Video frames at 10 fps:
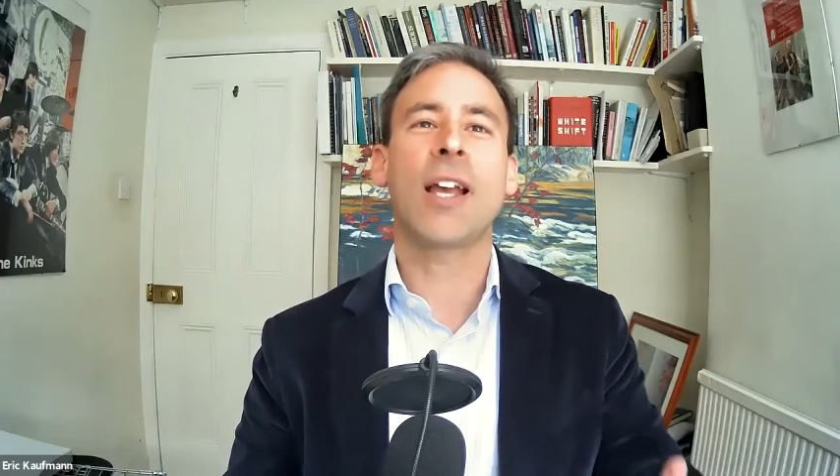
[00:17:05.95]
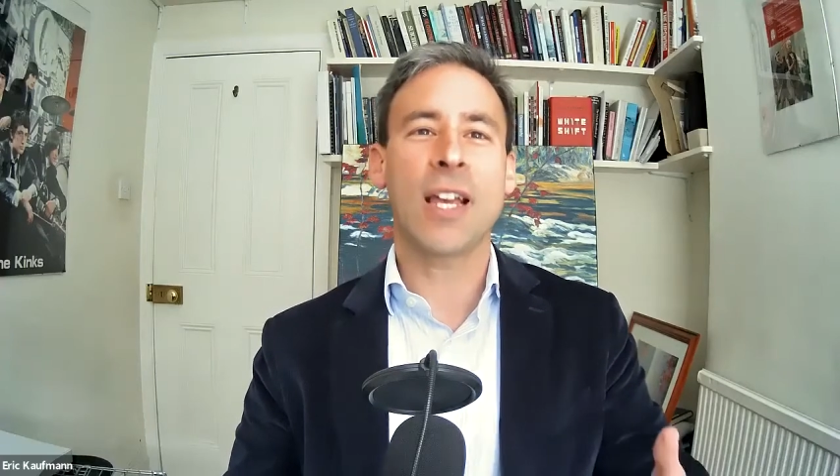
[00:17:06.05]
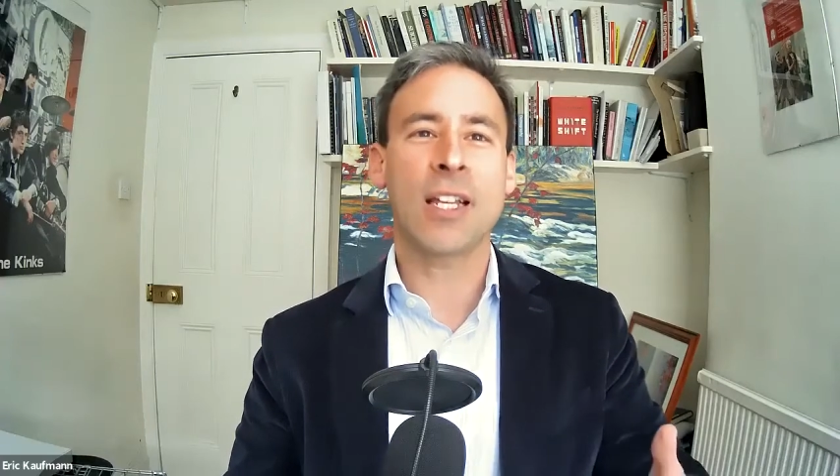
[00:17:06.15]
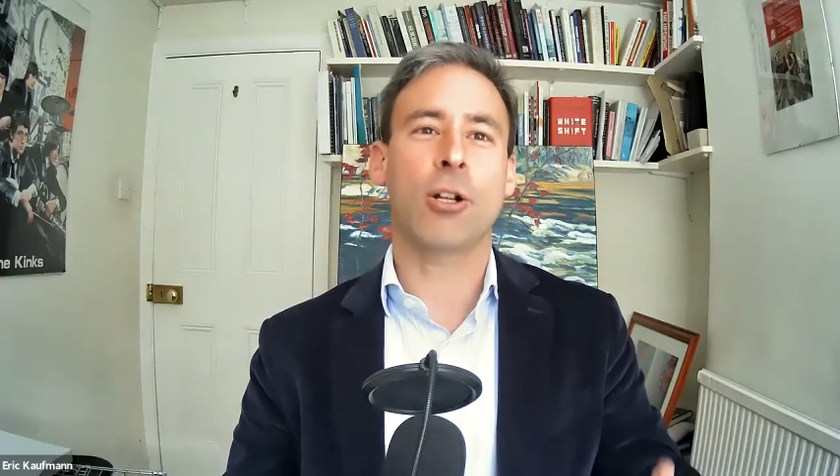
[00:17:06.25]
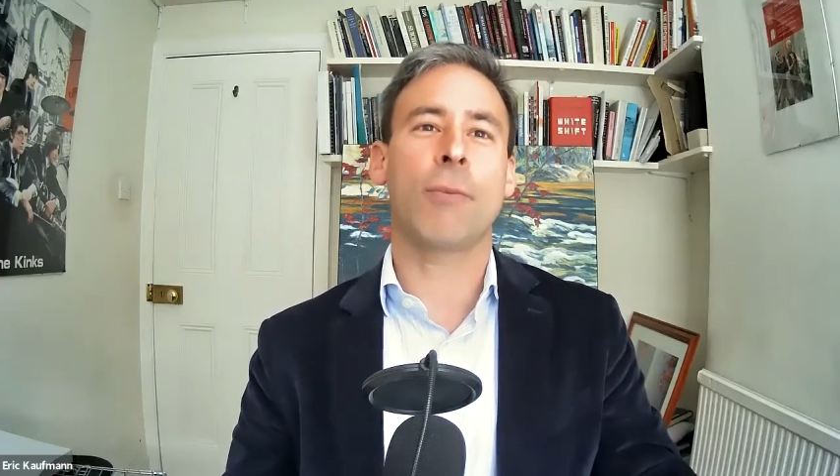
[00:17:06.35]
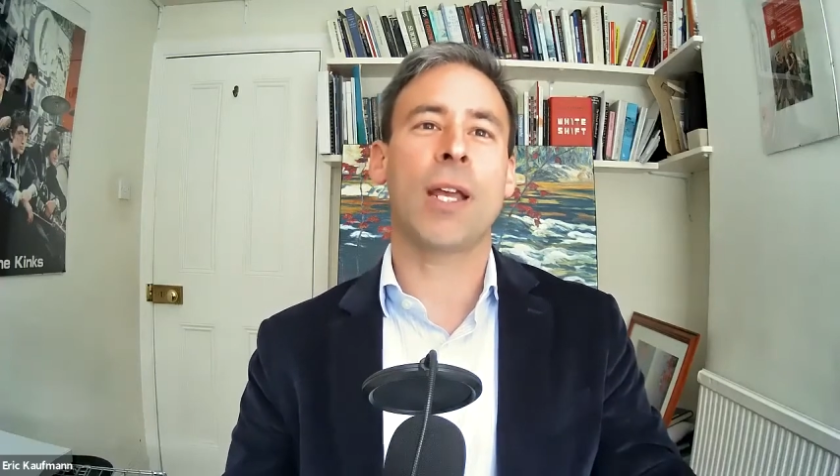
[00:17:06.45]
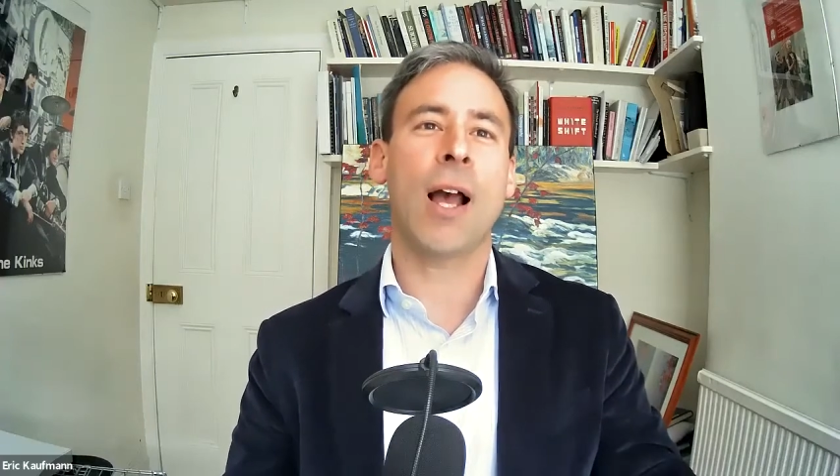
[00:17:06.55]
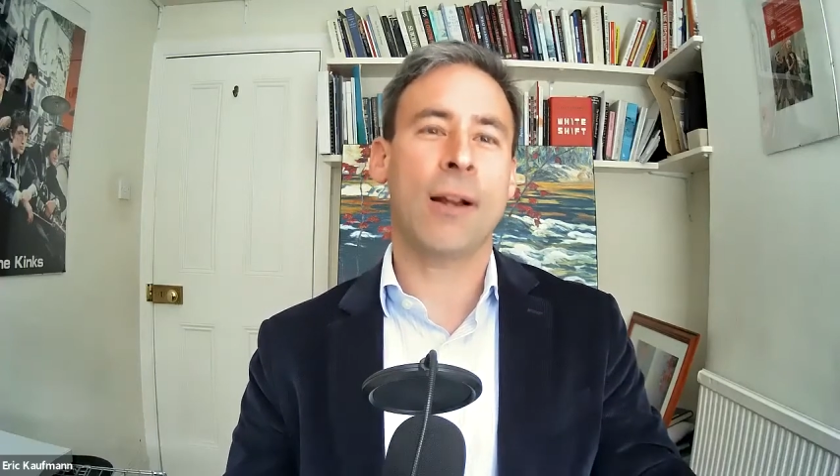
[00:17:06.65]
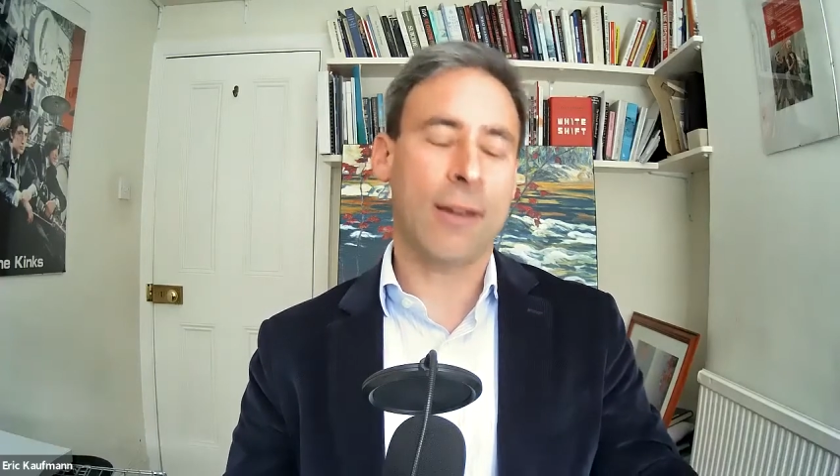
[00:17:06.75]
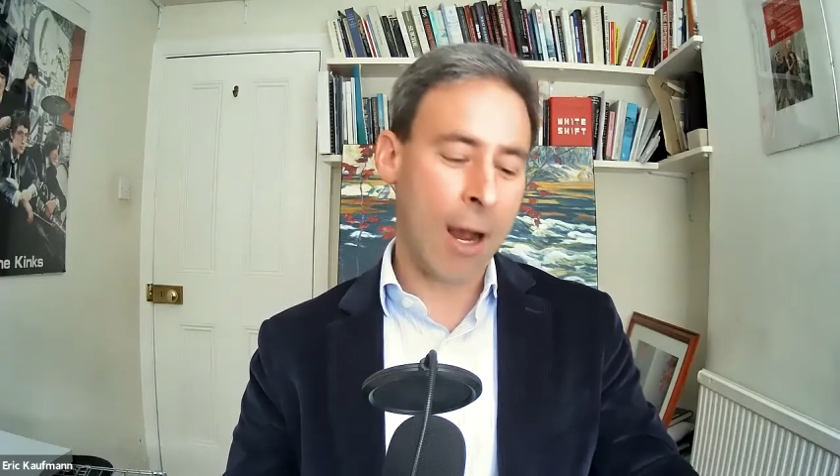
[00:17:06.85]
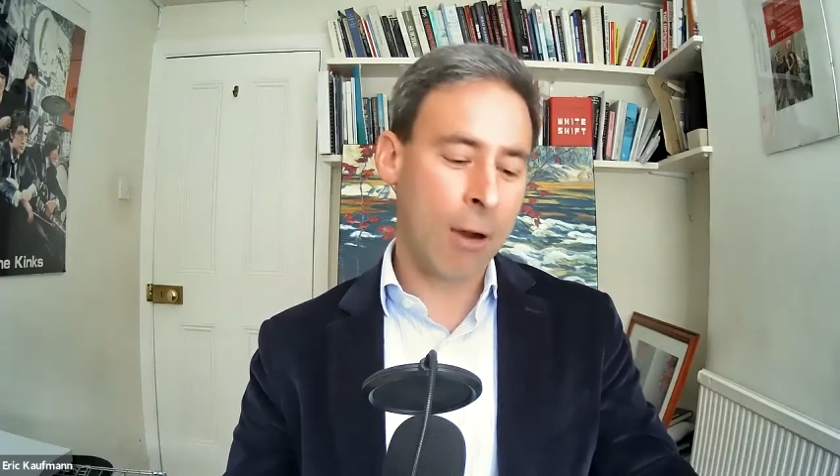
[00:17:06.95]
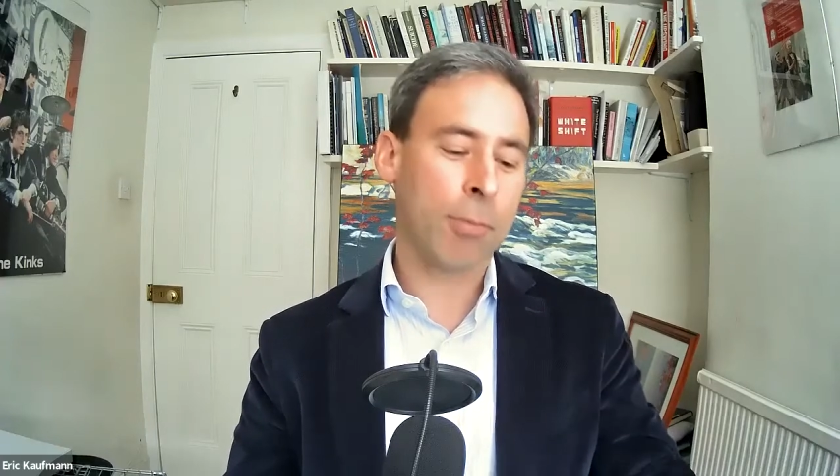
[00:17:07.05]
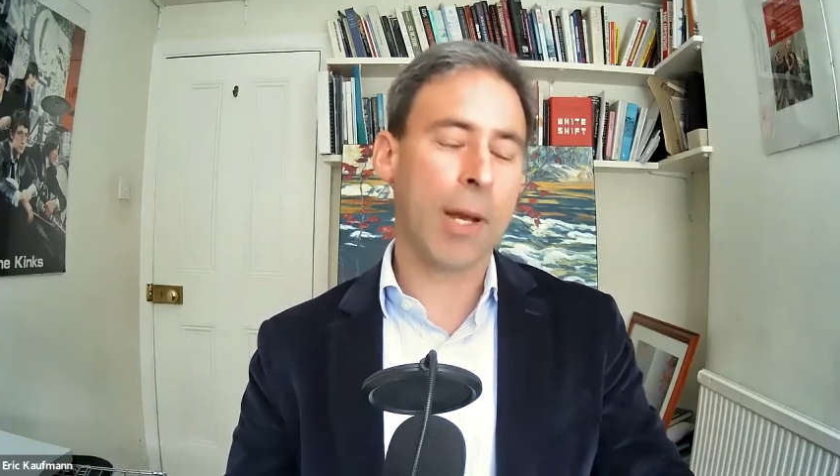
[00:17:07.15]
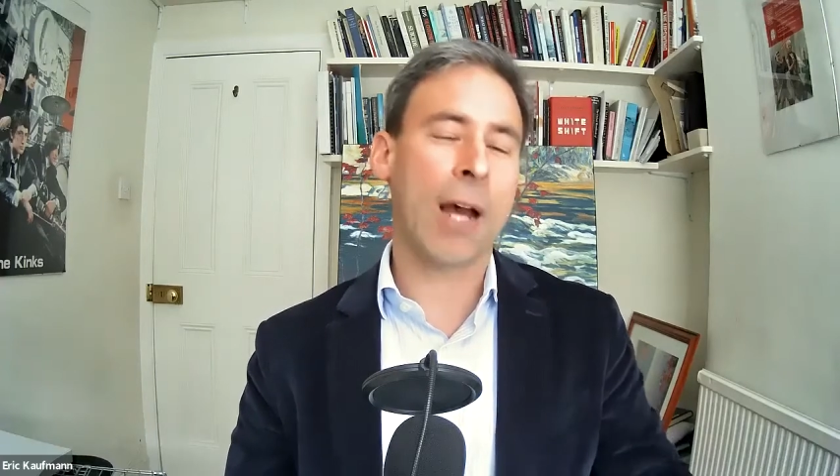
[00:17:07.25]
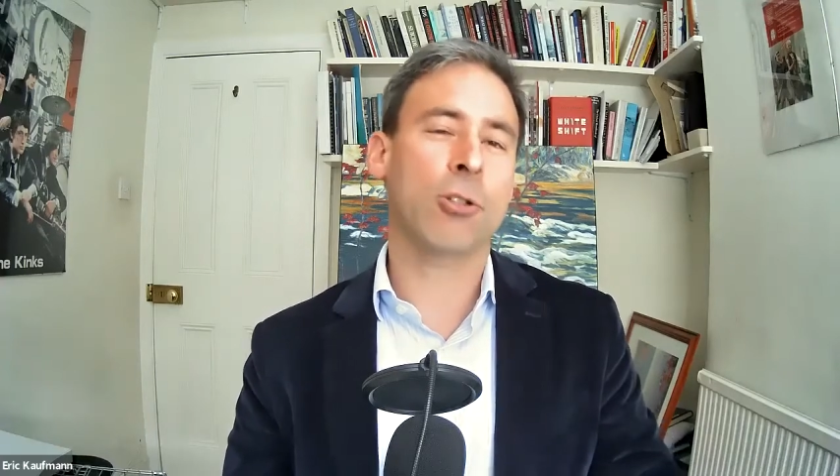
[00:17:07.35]
is going to be out of
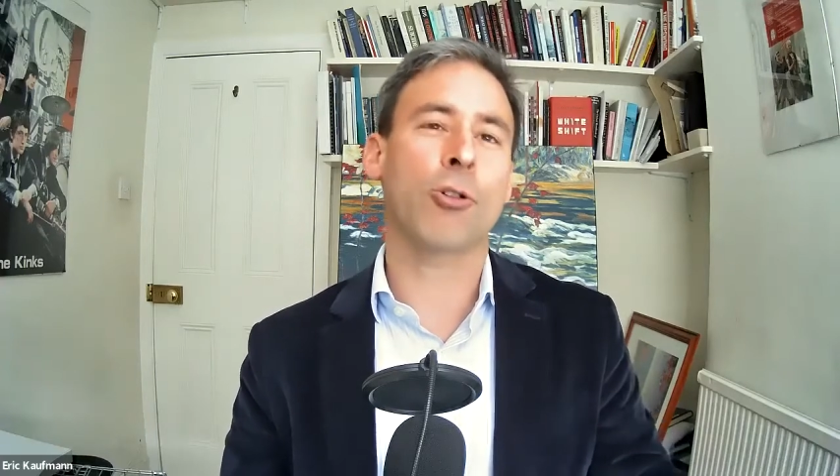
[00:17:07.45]
bounds,